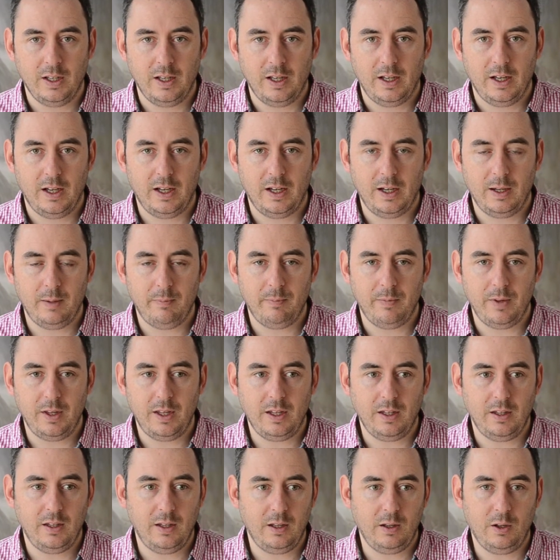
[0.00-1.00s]

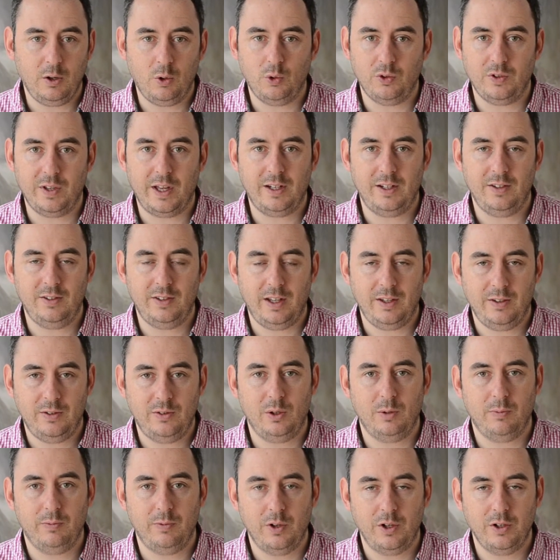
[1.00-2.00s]
It also had a
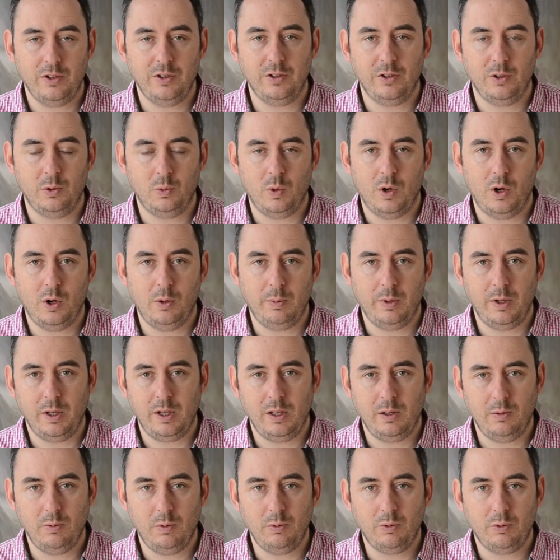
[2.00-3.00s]
desktop version as well, but
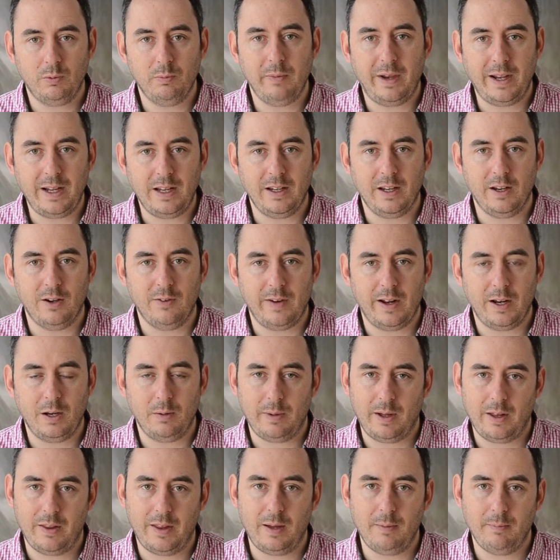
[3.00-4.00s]
it was mainly around
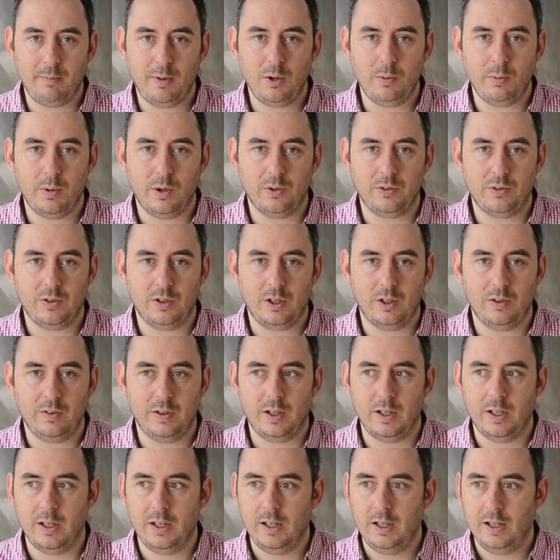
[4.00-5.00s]
about that mobile side of
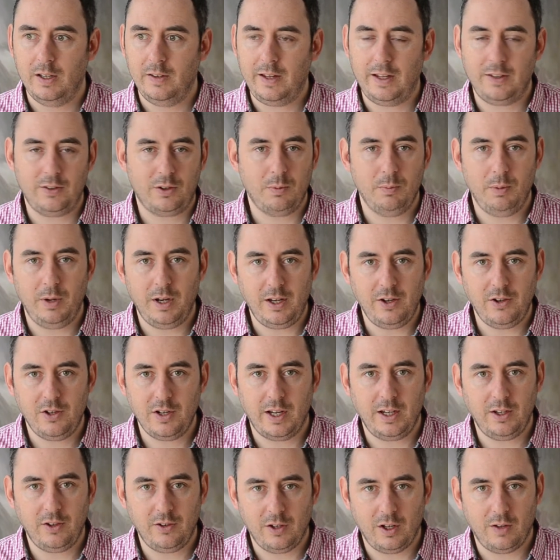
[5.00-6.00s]
it. That's completely
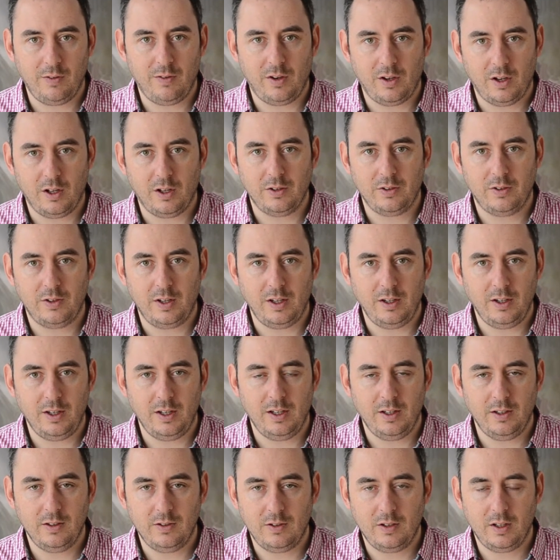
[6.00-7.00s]
changed over the last 10
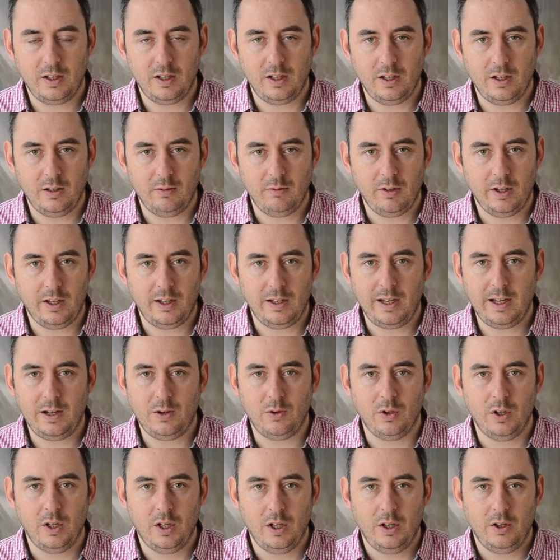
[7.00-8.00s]
years, and now
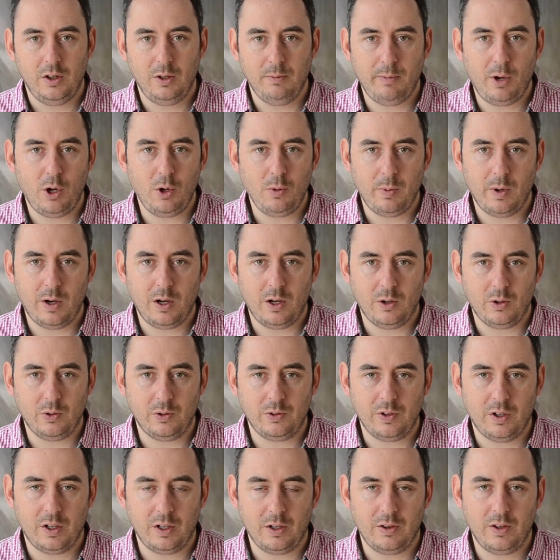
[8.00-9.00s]
the mobile
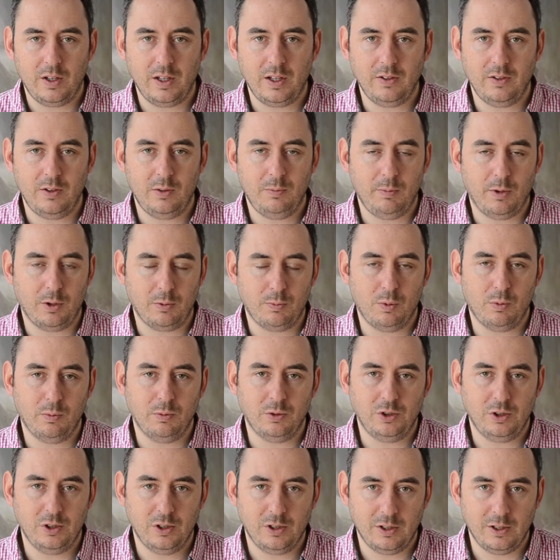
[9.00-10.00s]
side of things is much more
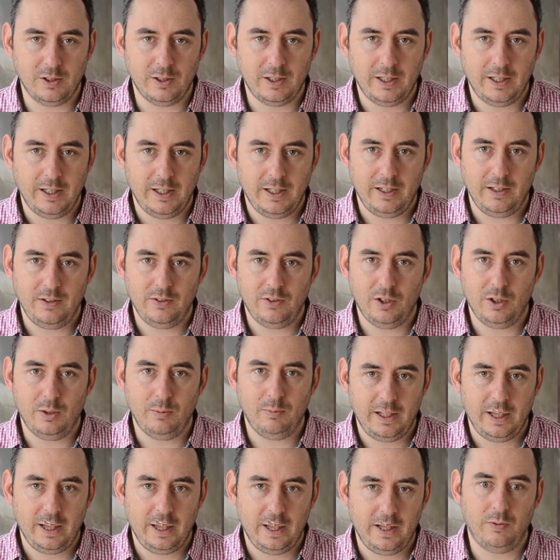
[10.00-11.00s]
mature in
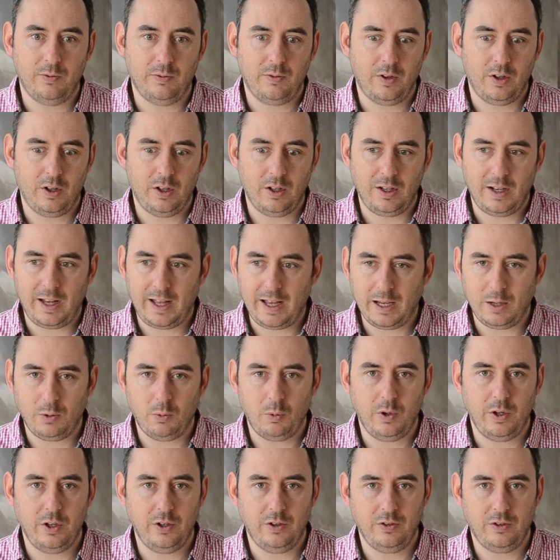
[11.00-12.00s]
terms of
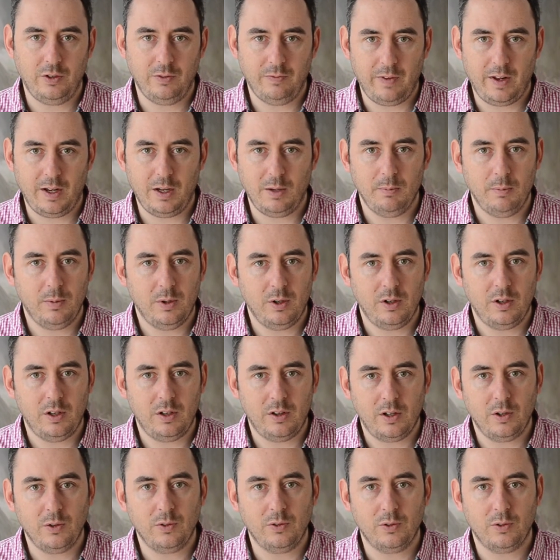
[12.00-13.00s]
language, development and
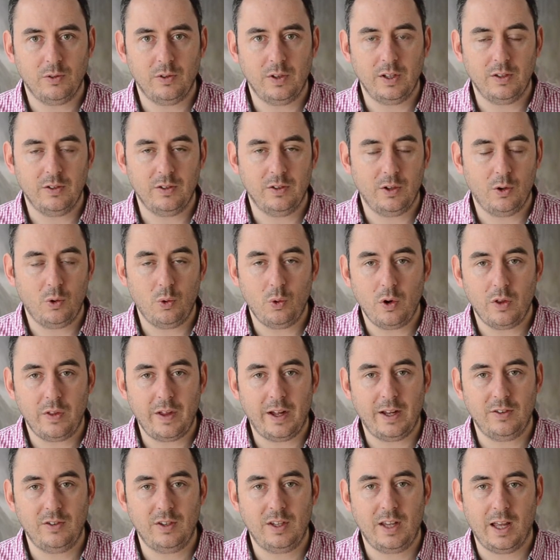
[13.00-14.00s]
those sort of things. So all of
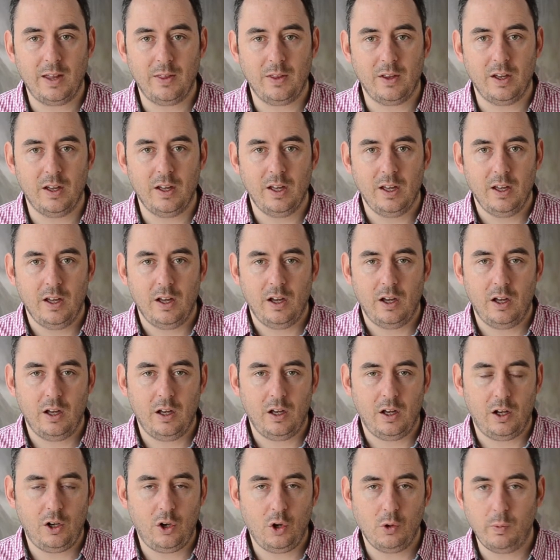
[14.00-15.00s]
that together,
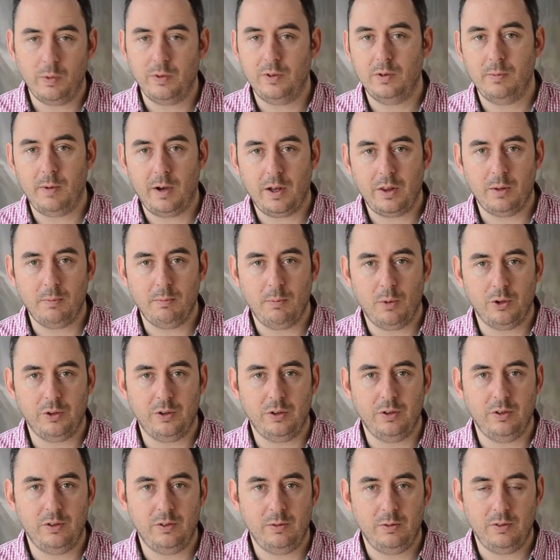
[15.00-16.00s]
along with some other
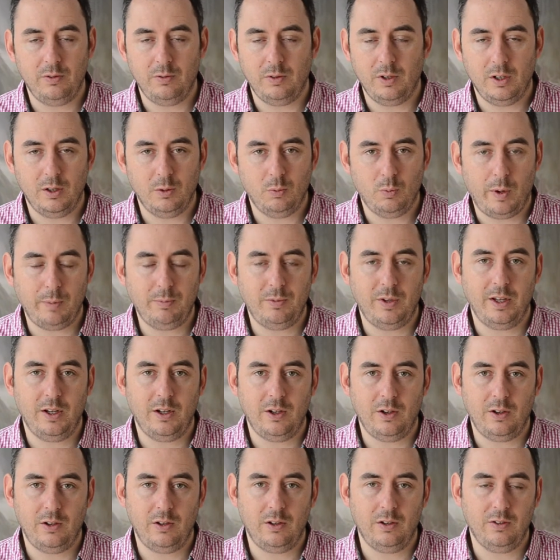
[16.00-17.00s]
modern web
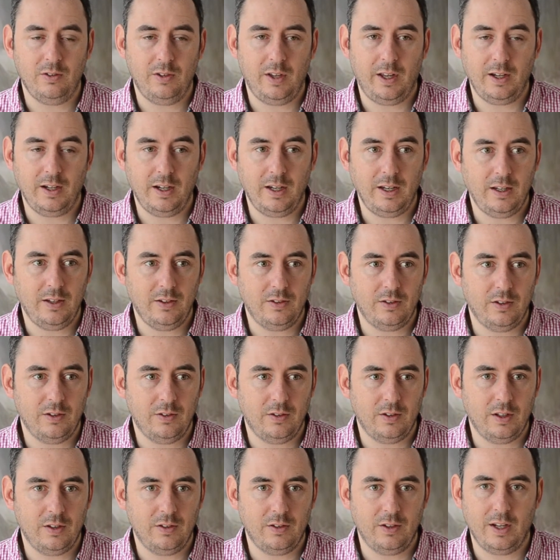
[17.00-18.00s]
techniques,
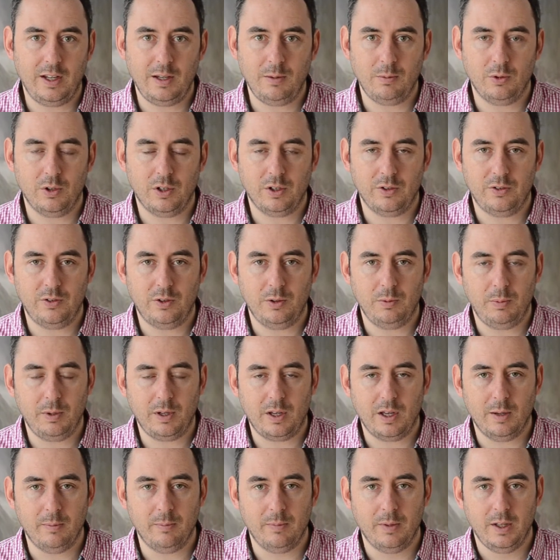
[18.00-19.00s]
has enabled us to
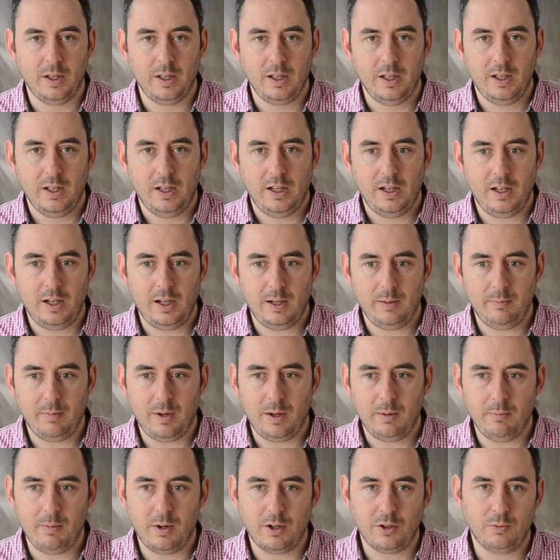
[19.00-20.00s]
become a
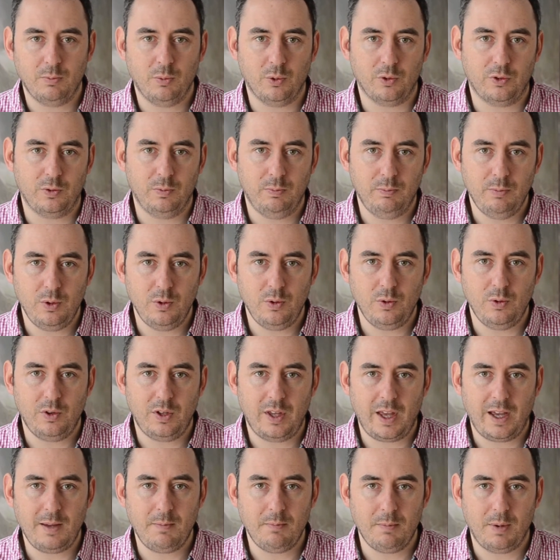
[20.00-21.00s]
much more smooth
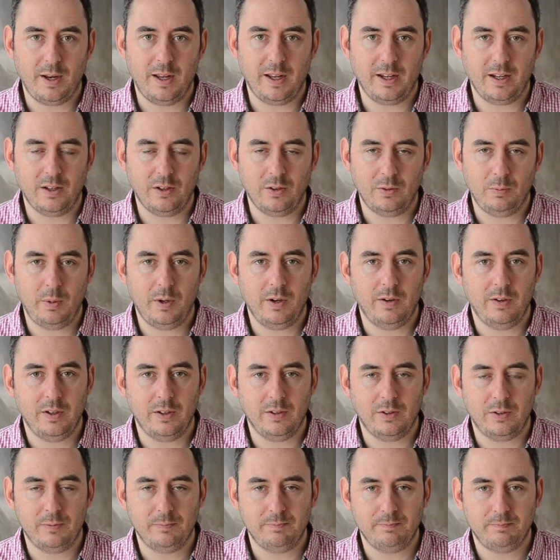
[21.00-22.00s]
game playing
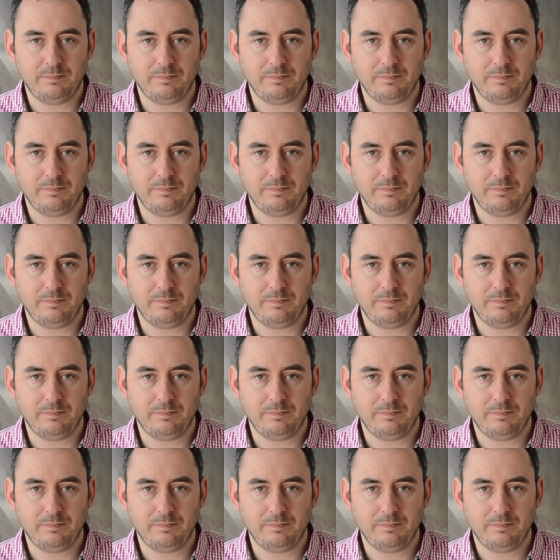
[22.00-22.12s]
experience.